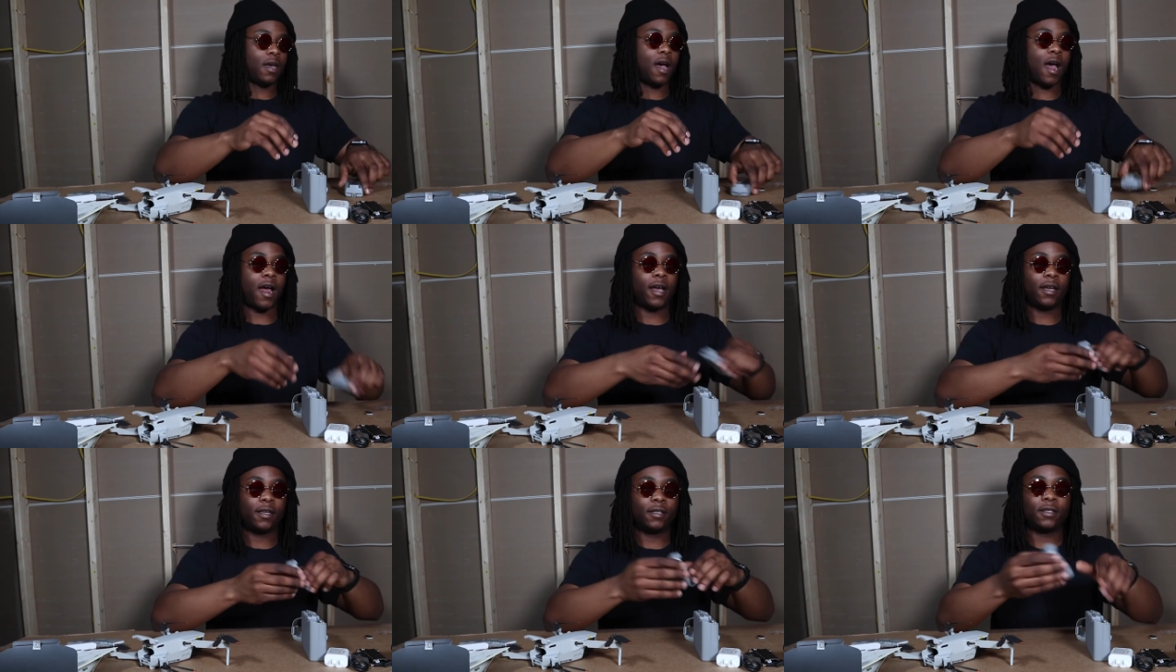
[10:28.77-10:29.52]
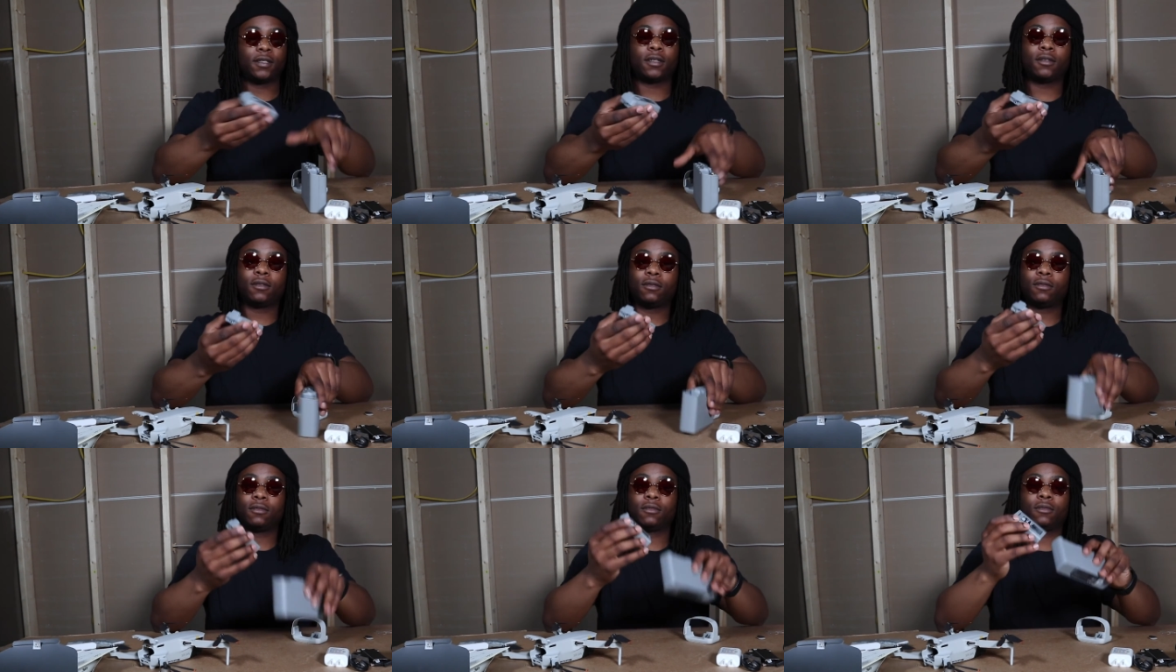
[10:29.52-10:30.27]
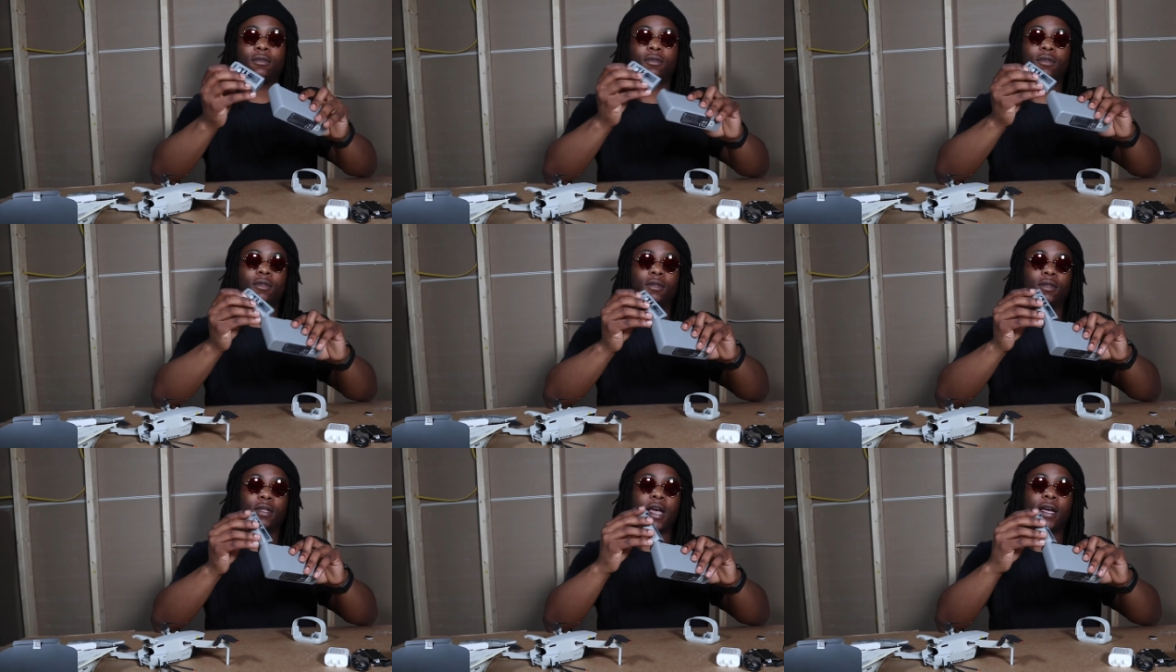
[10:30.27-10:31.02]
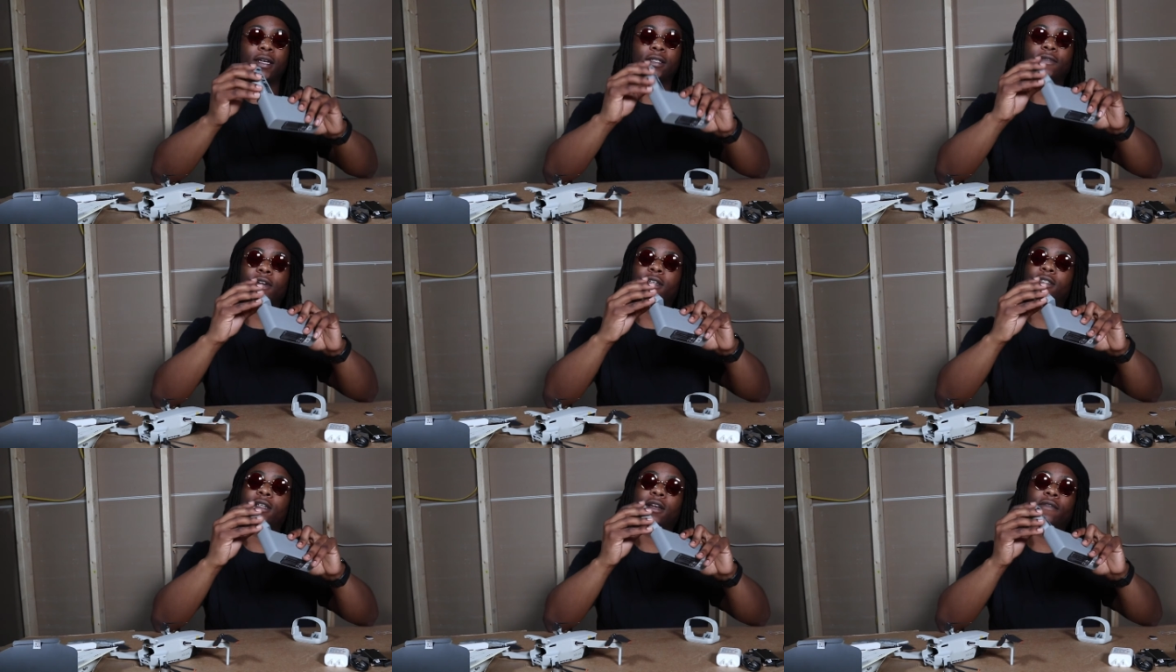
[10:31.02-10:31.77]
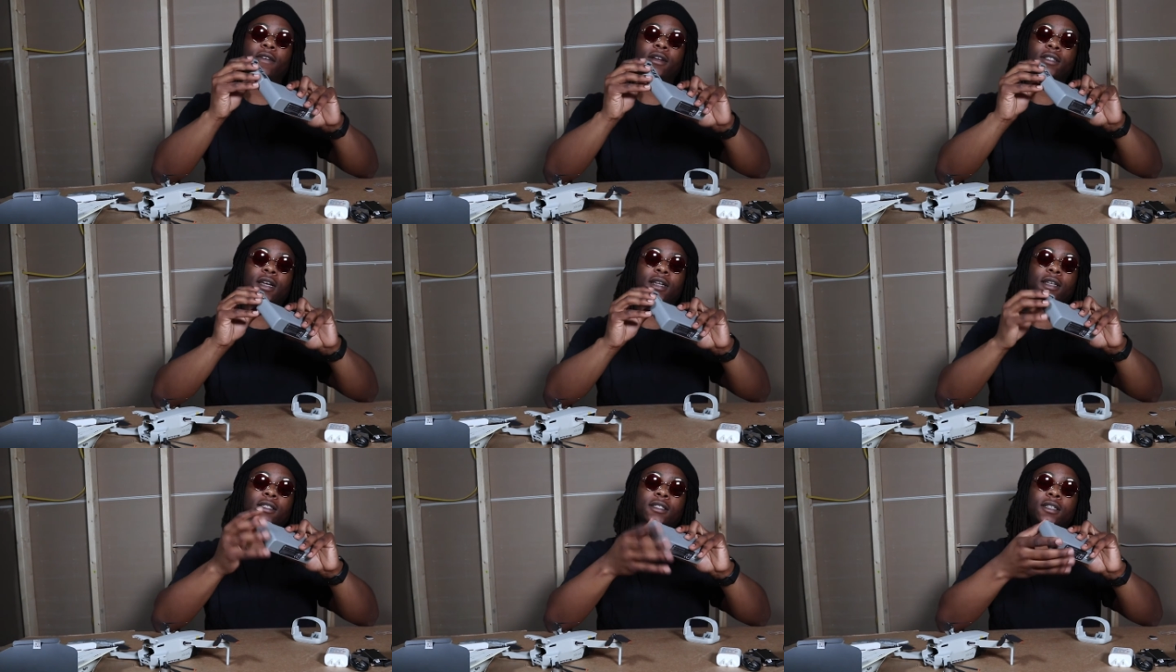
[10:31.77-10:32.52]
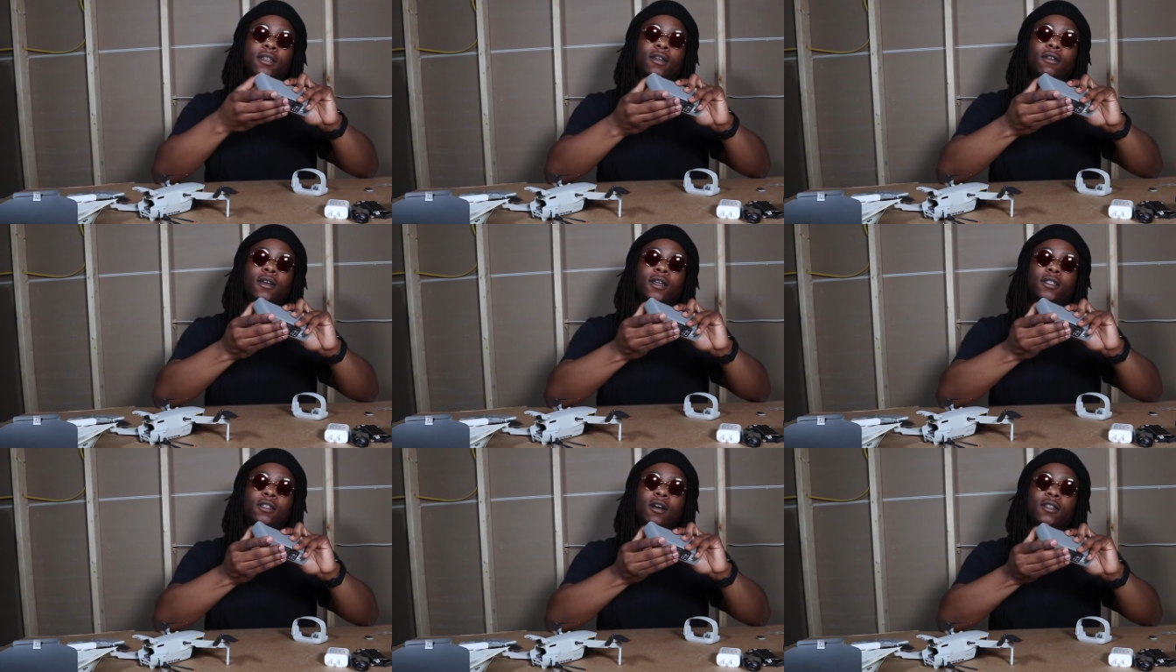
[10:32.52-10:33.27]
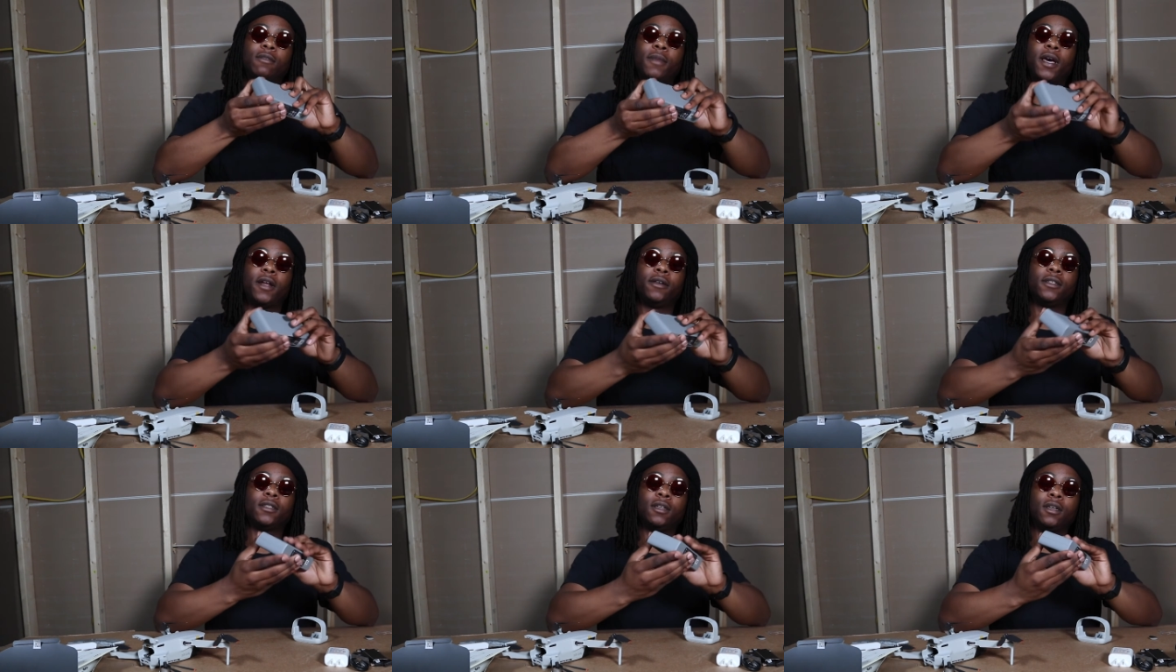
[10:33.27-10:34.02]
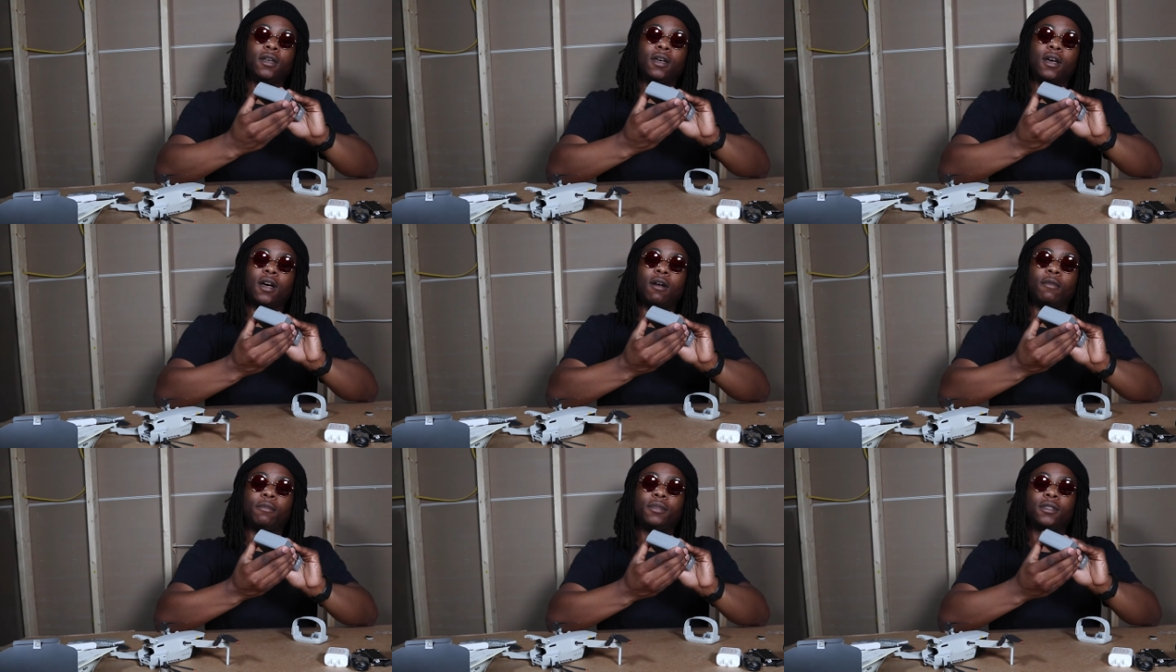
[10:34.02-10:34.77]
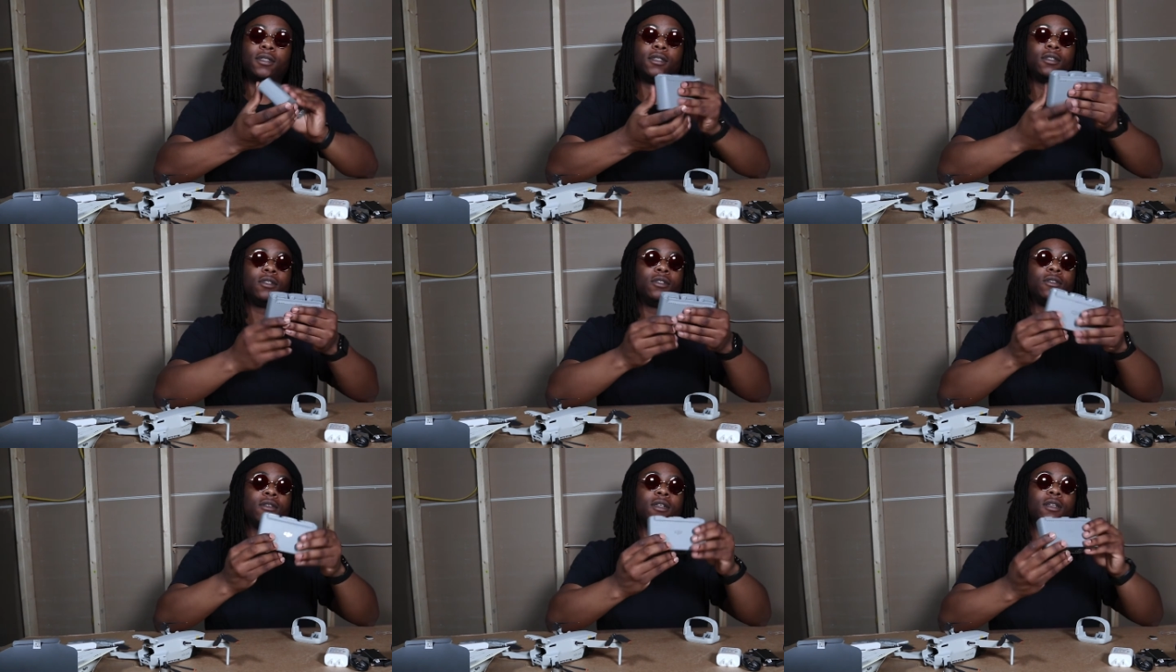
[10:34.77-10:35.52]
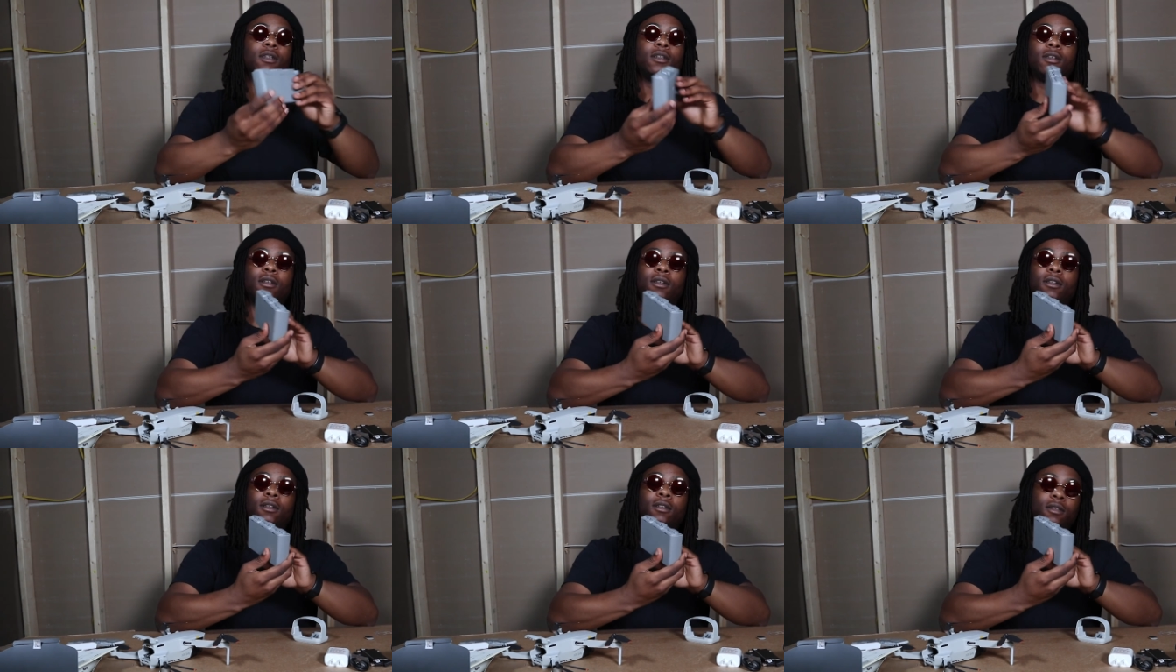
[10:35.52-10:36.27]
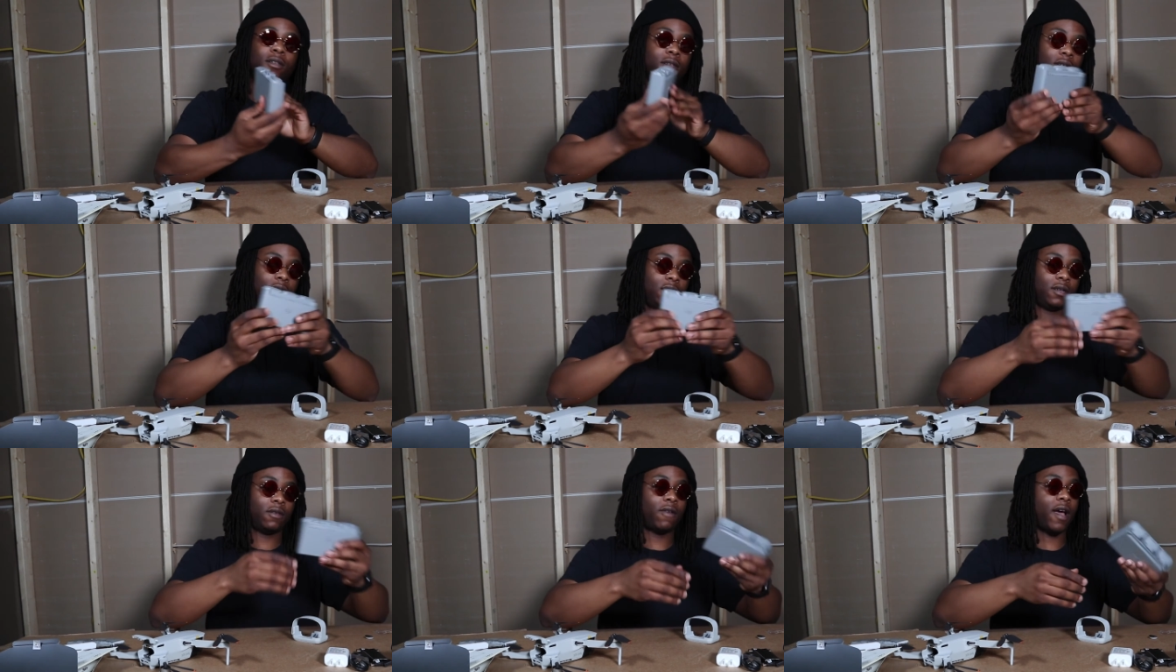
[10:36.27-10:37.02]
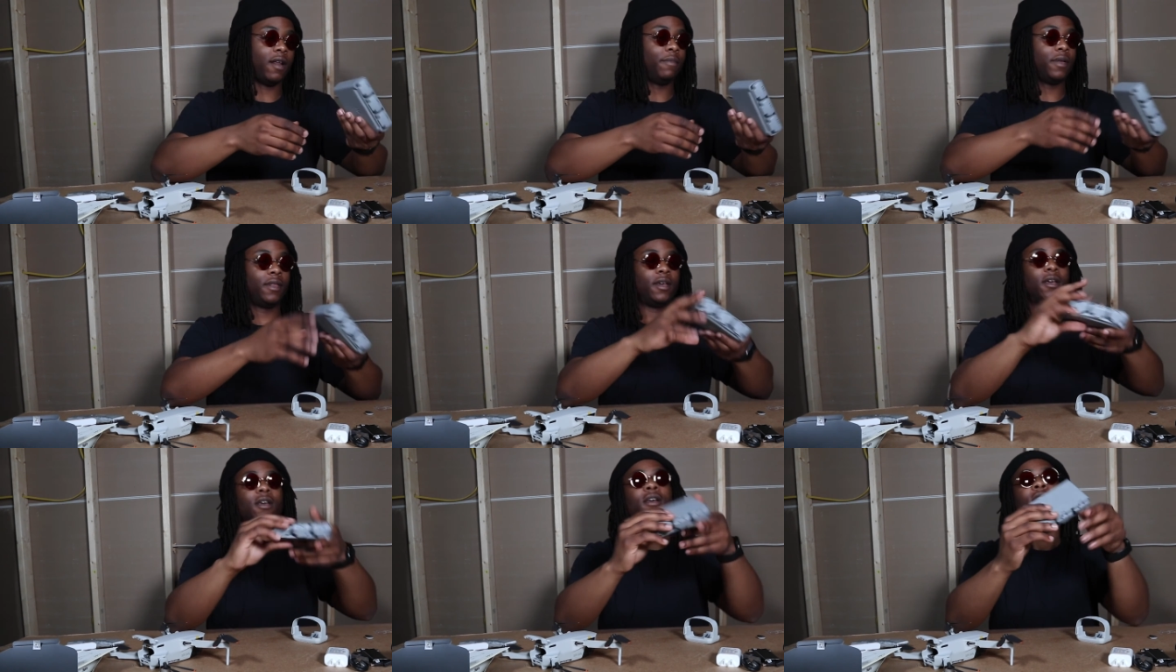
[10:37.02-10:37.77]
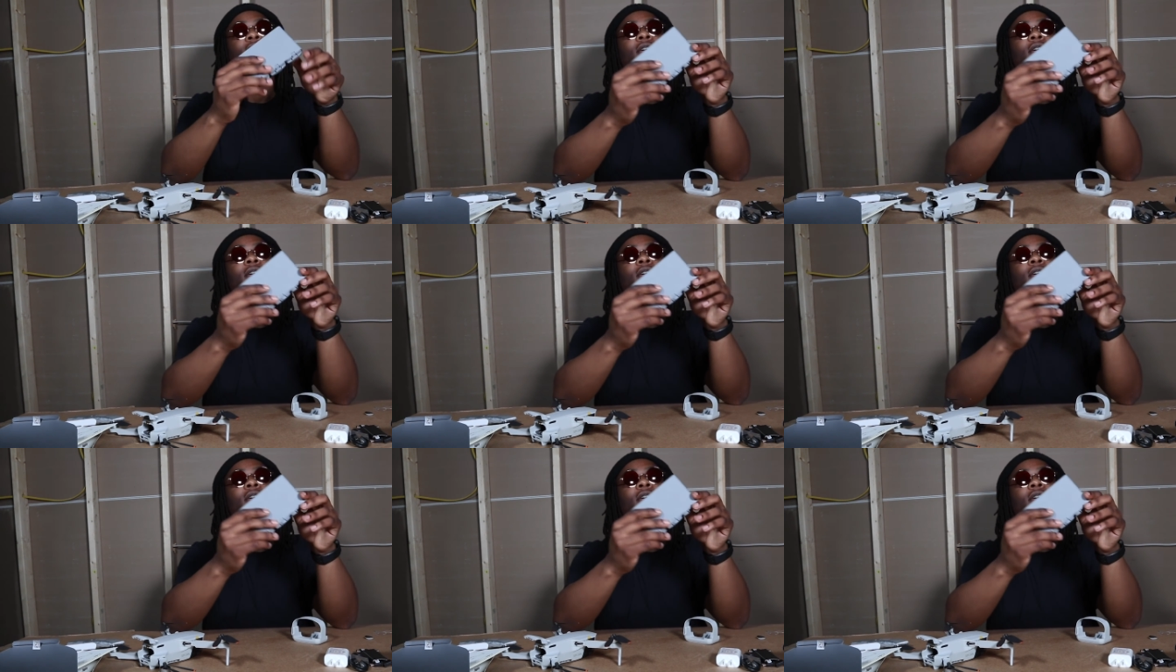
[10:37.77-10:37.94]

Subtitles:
Alright, so I guess first thing first, like they said, go ahead, charge the battery. I'm gonna put this joint right up in there.